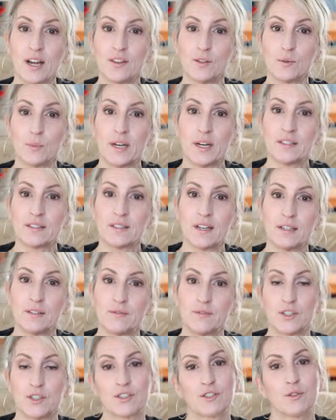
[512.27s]
on the right side
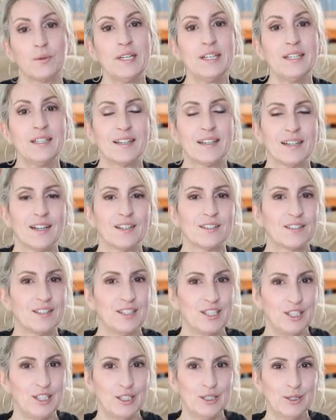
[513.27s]
of your screen and I'll
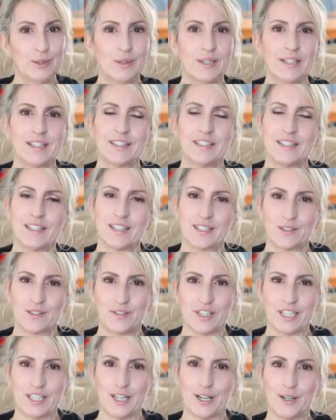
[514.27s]
see you in the next
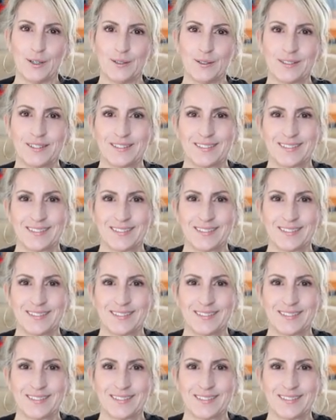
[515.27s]
video.